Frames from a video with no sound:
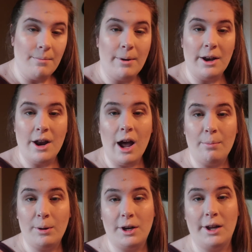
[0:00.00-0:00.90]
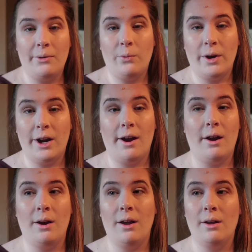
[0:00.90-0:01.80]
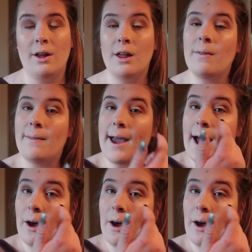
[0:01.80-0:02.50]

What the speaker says: but not put it where the